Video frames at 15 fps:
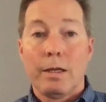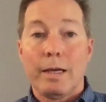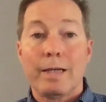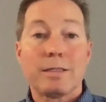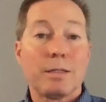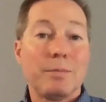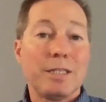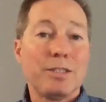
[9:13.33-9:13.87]

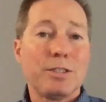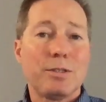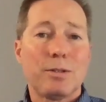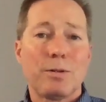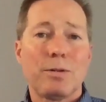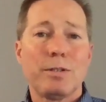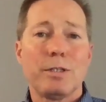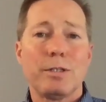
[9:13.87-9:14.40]
As I mentioned
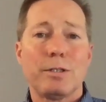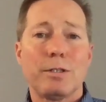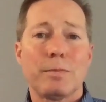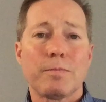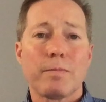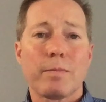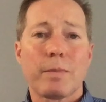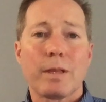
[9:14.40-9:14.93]
earlier,
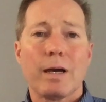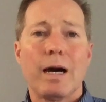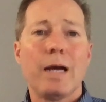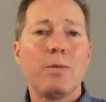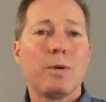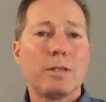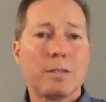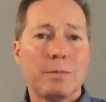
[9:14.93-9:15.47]
I
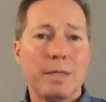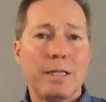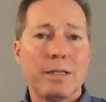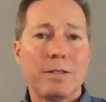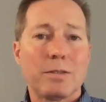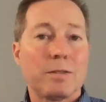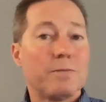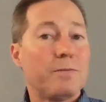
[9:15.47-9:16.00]
want to make
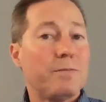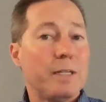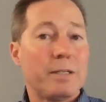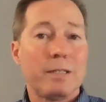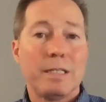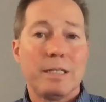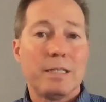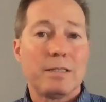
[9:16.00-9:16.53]
this a
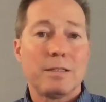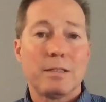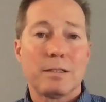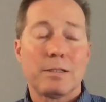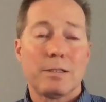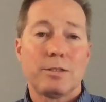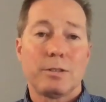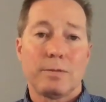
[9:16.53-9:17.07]
very easy
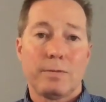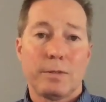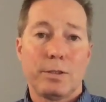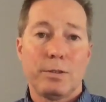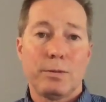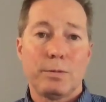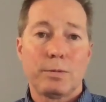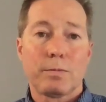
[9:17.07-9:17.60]
decision for
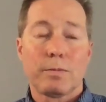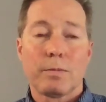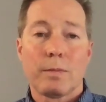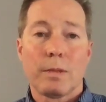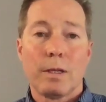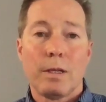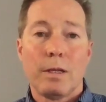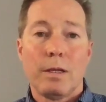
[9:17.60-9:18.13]
you.
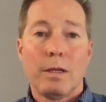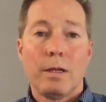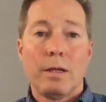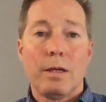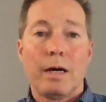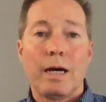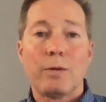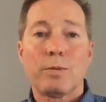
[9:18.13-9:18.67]

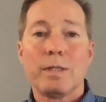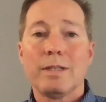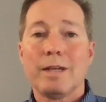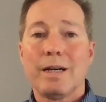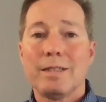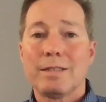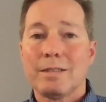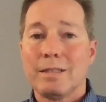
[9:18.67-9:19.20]
I
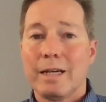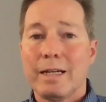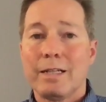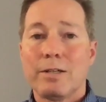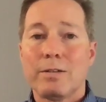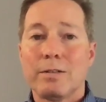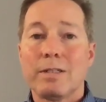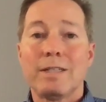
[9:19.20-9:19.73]
realize that
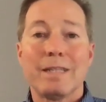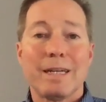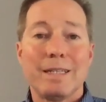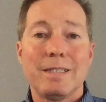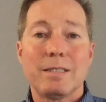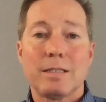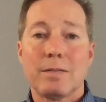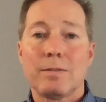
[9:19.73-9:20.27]

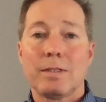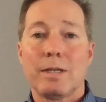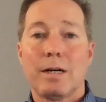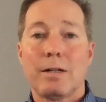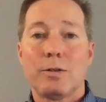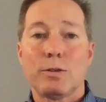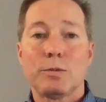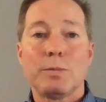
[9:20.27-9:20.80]

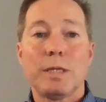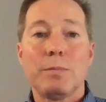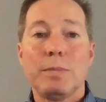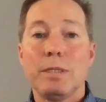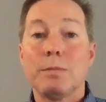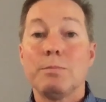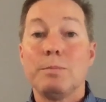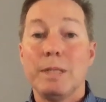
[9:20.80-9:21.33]
$997 may
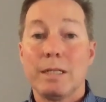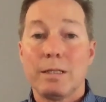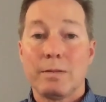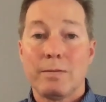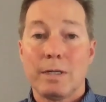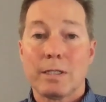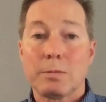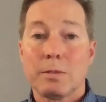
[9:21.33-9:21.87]
be a big
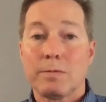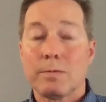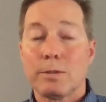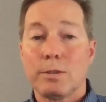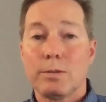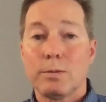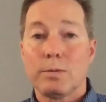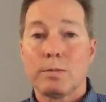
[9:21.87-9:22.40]
investment for
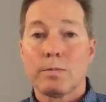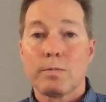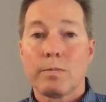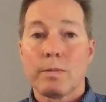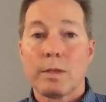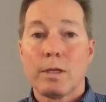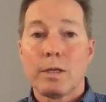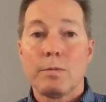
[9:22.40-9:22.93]
you,
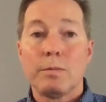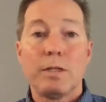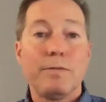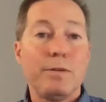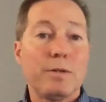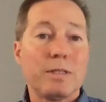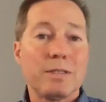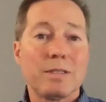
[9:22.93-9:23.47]
but if
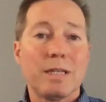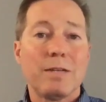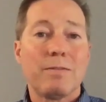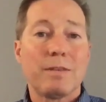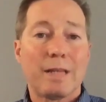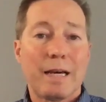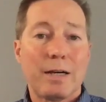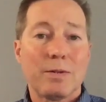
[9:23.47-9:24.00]
you can save
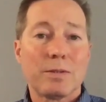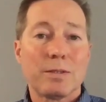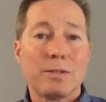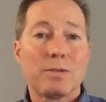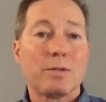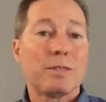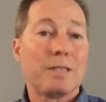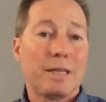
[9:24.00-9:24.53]

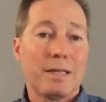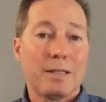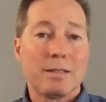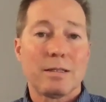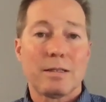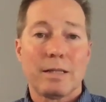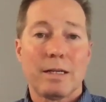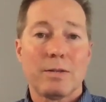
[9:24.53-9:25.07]
thousands or tens
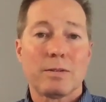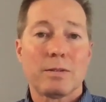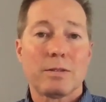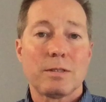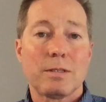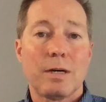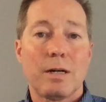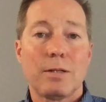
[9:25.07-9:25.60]
of thousands
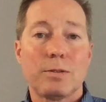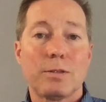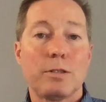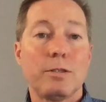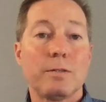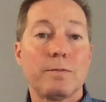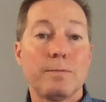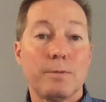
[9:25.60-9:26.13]
of dollars on
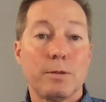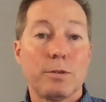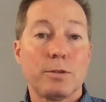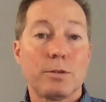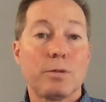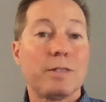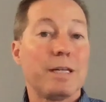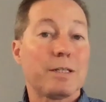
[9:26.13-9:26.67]
your first
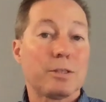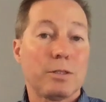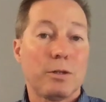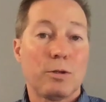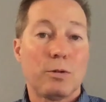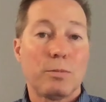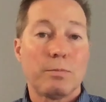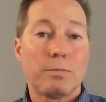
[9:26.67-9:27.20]
or next
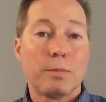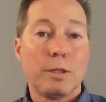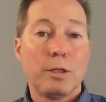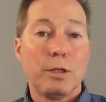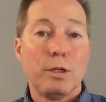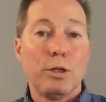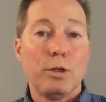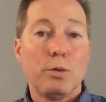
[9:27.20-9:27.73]
home,
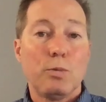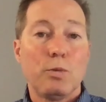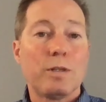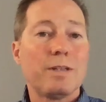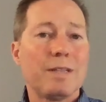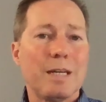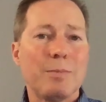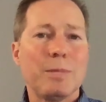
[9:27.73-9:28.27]

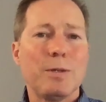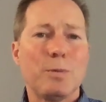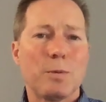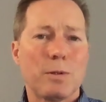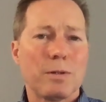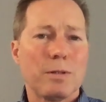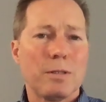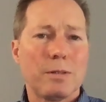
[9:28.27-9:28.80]
wouldn't that be
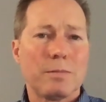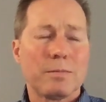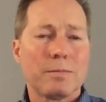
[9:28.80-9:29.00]
worth it?